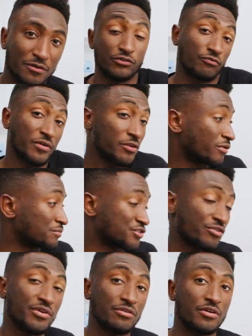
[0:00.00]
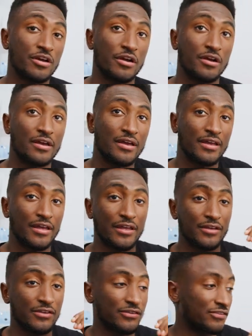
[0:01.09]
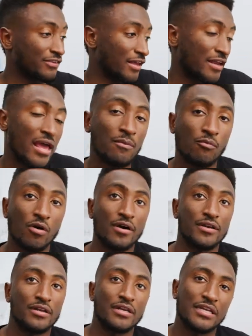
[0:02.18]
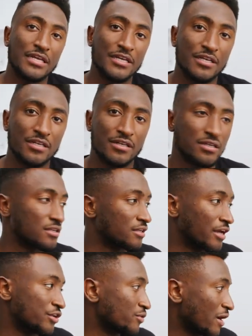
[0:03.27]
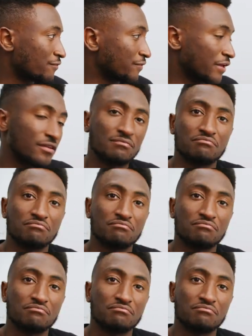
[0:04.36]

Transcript: So really what I'm showing you here is an M1 in a new outfit.